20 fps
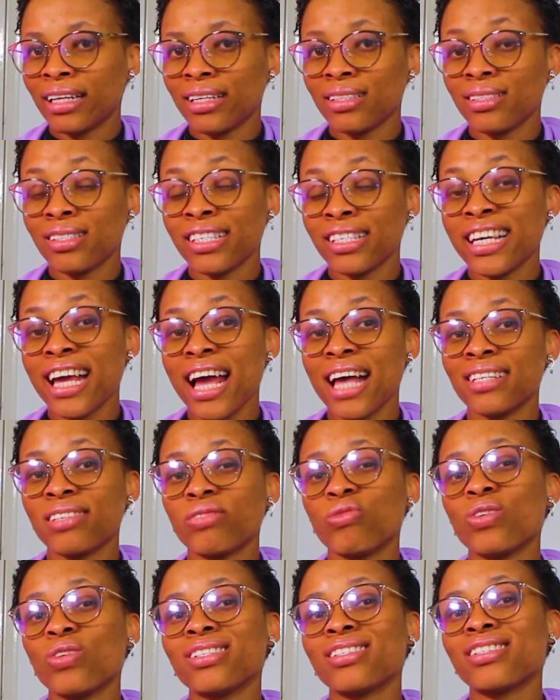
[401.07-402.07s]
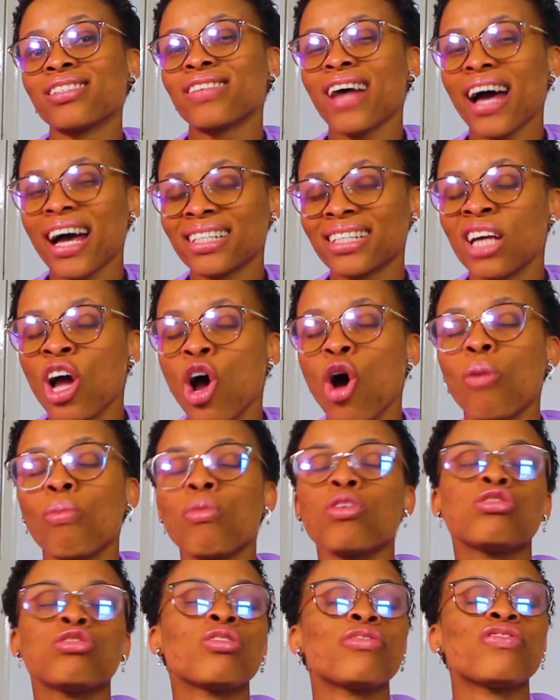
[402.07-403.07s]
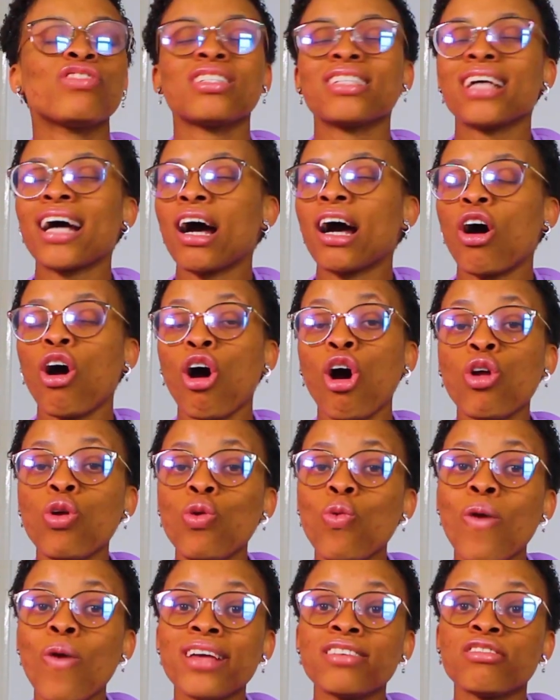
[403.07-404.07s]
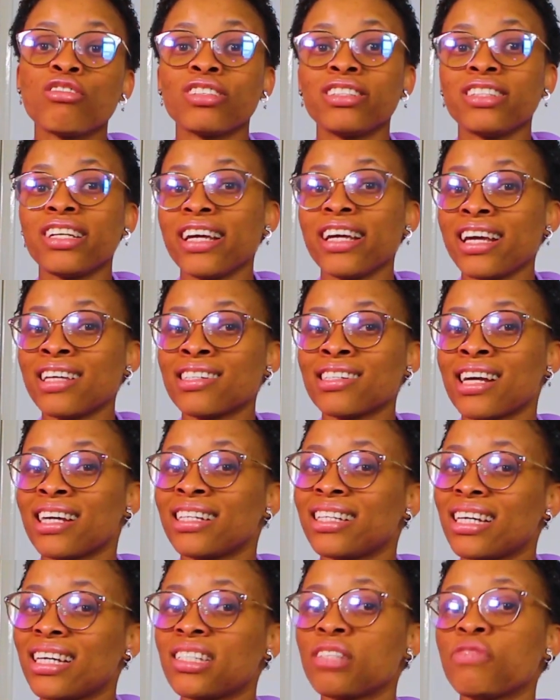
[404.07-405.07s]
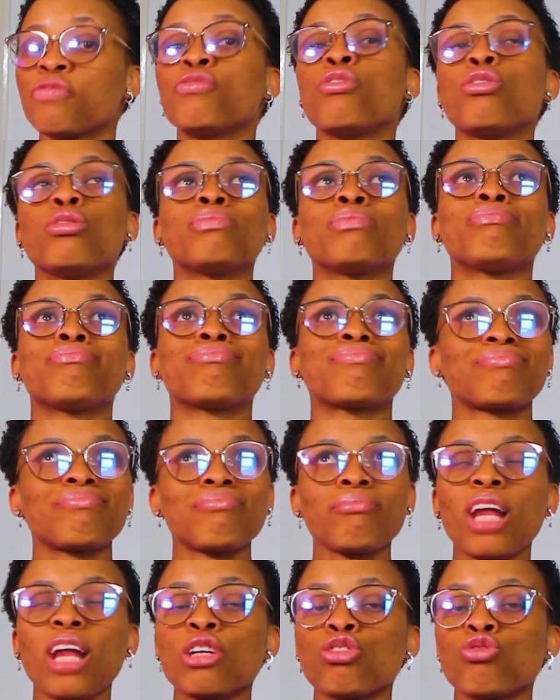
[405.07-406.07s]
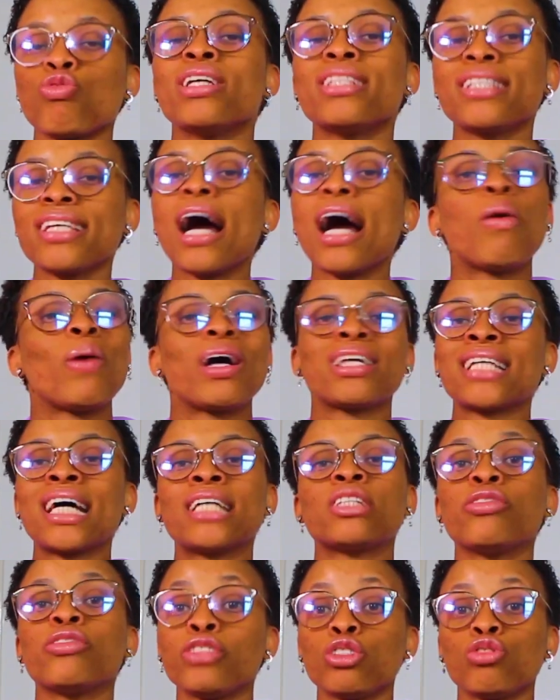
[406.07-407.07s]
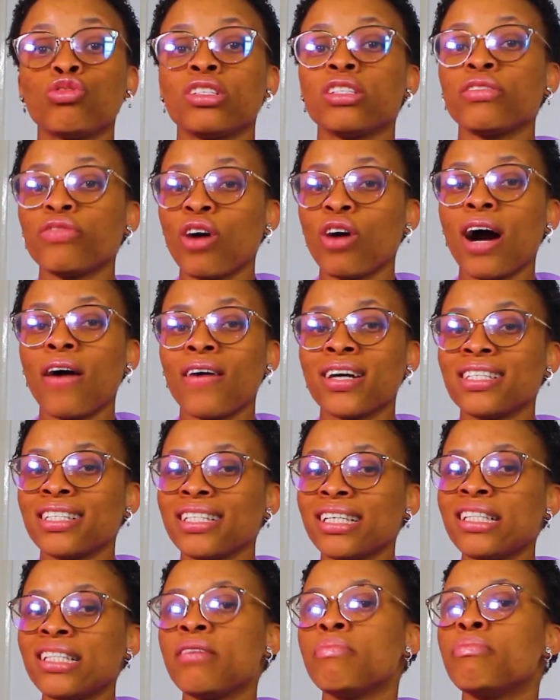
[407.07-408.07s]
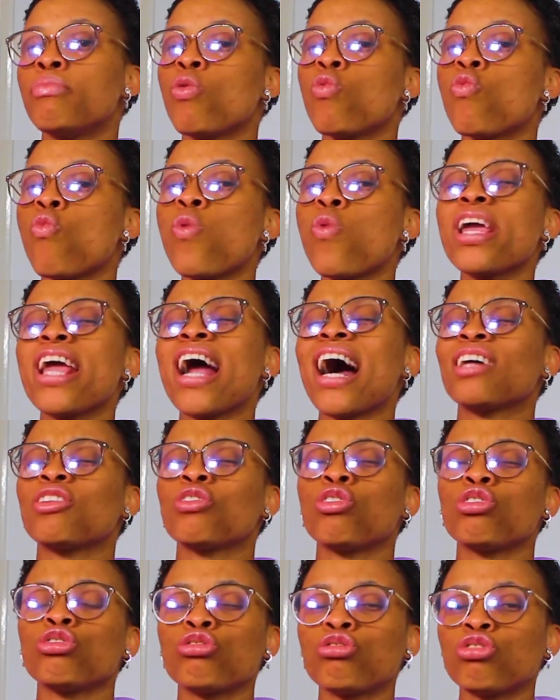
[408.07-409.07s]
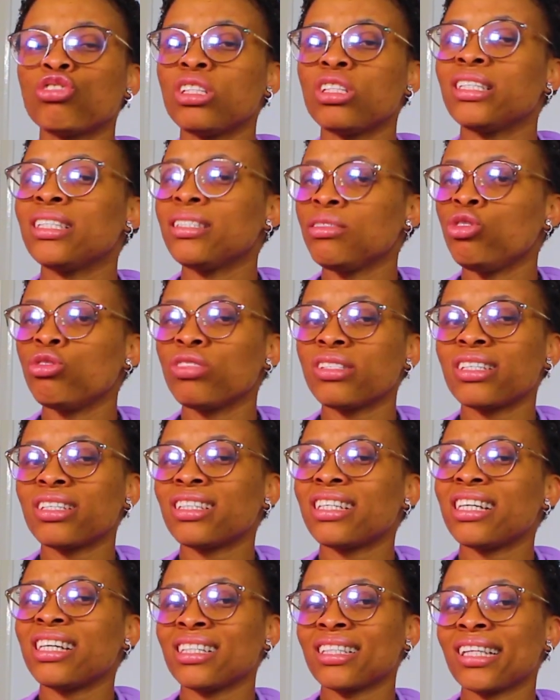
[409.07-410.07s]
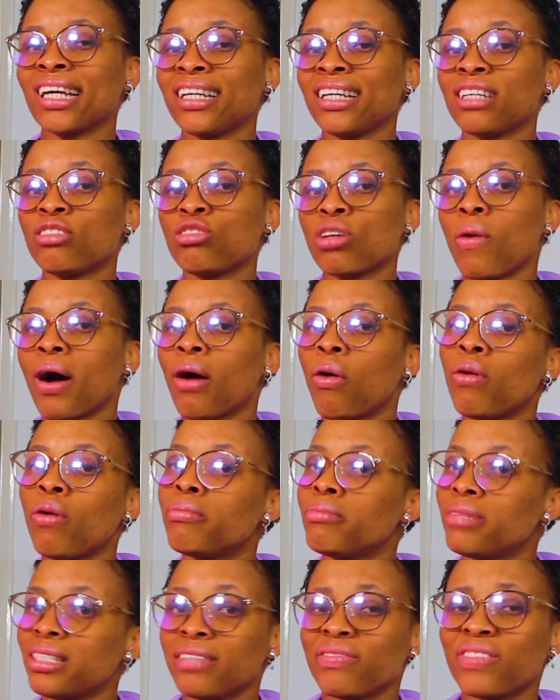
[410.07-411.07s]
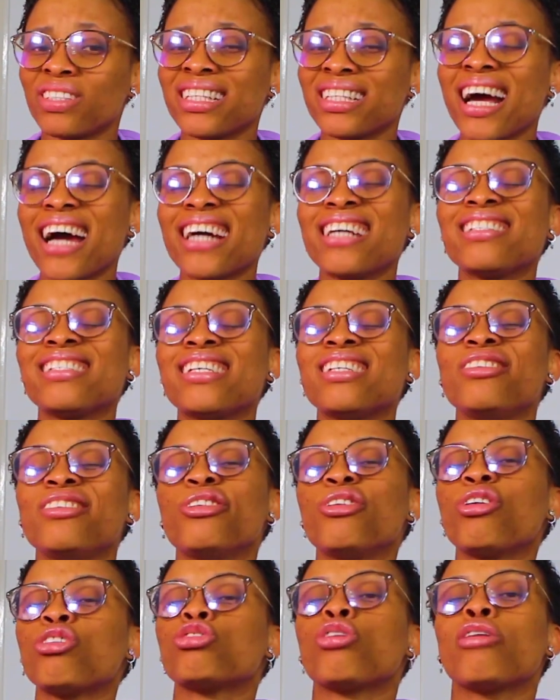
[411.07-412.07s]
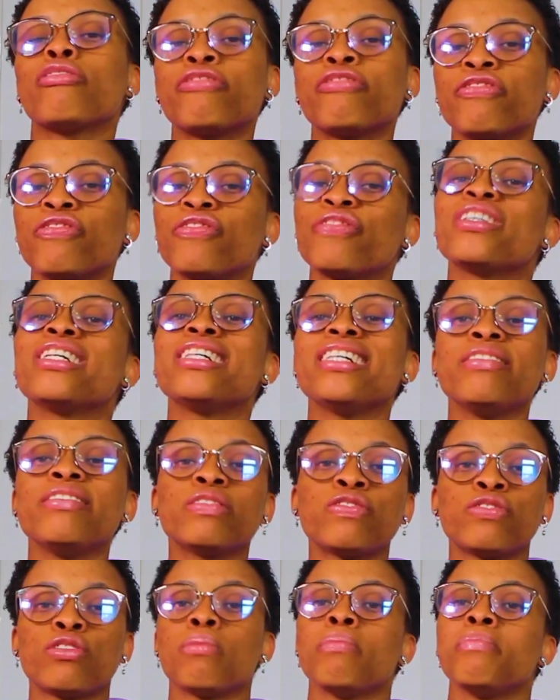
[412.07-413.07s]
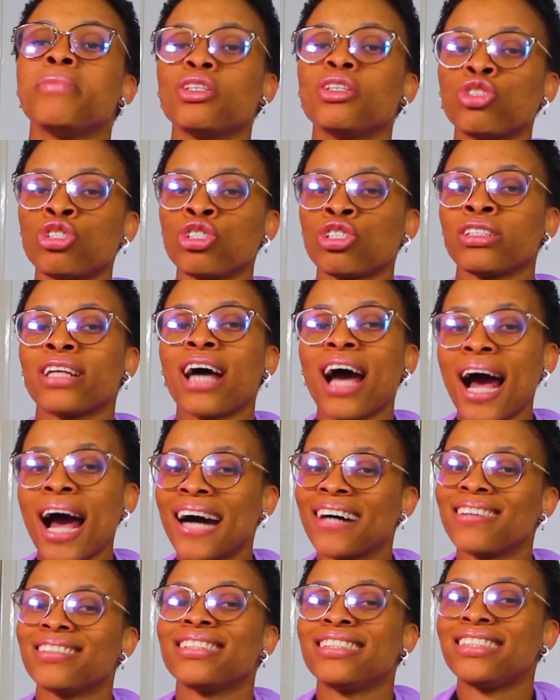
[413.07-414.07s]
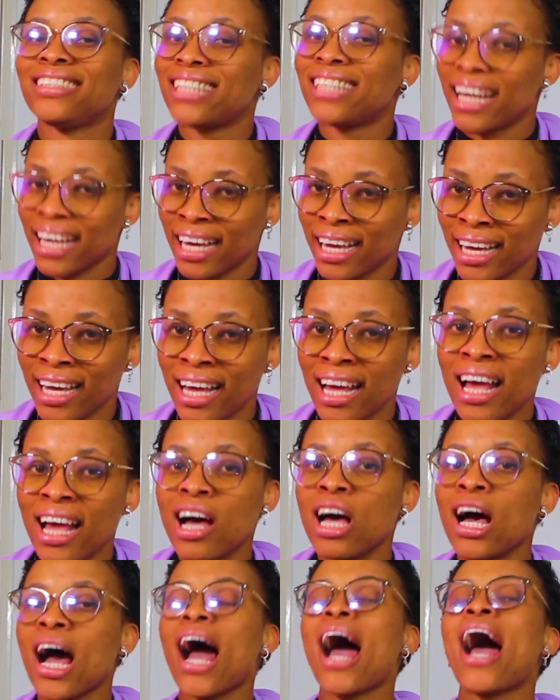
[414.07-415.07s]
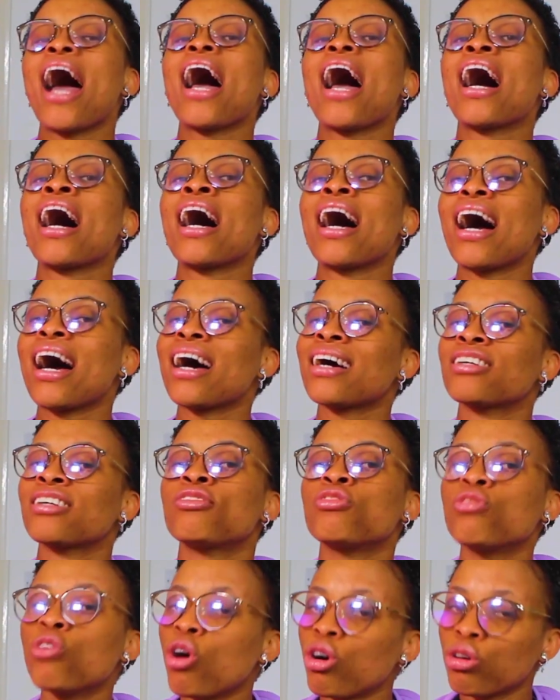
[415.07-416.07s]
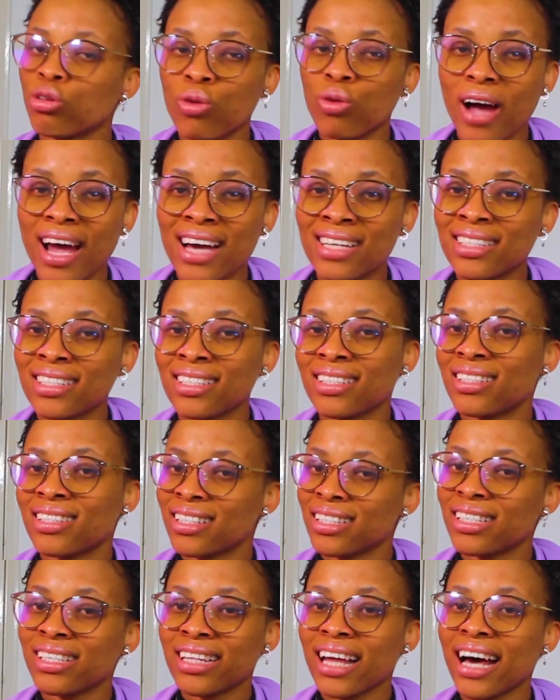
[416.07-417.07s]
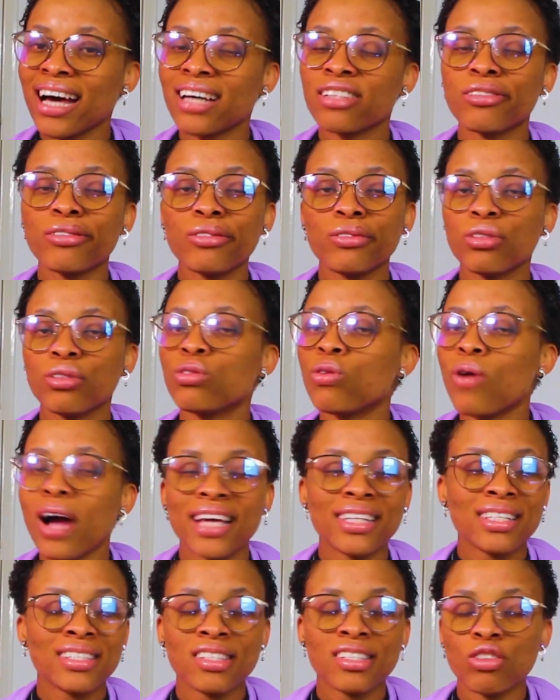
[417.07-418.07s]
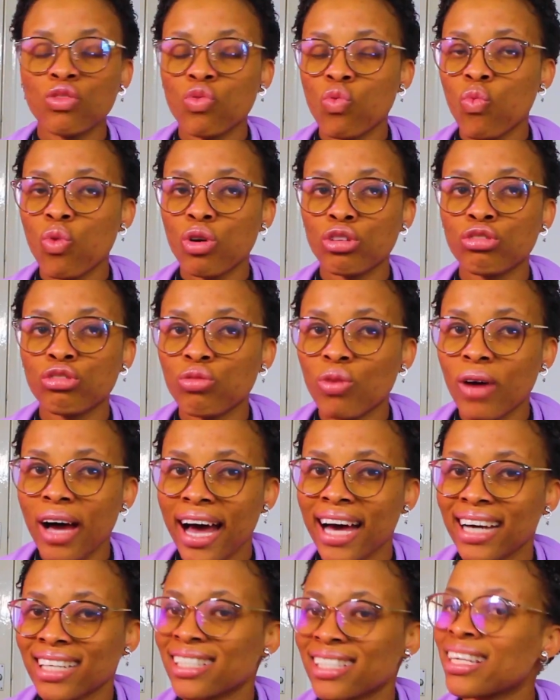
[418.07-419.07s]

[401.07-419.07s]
Yes, research. Most of us are always on the internet for 20 hours out of the 24 hours in a day, but we are not using the internet to our own benefit. There is a lot of free information out there. Ask Google anything, ask Google anything you want to ask.